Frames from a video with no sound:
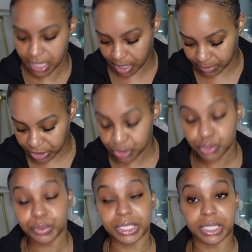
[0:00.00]
I'm gonna show
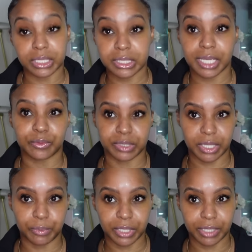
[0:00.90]
you what it looks like once I
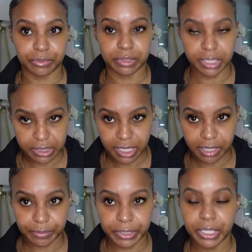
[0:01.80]
pull out this
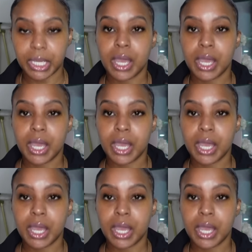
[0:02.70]
camera.